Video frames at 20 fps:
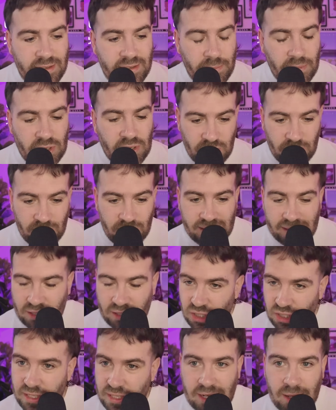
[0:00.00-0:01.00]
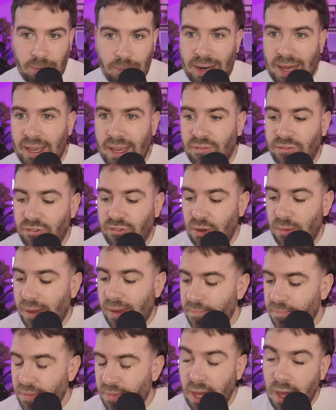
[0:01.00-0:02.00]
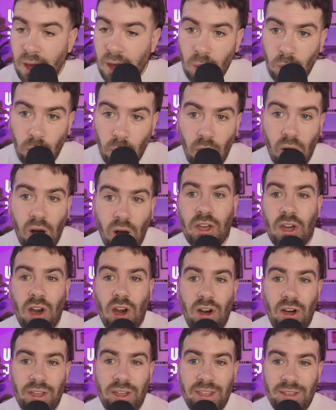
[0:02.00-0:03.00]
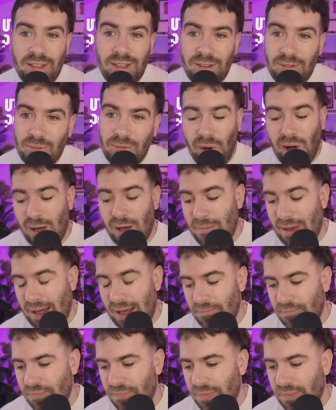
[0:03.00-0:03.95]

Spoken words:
because he was injured and he played through it. What a guy. What a man.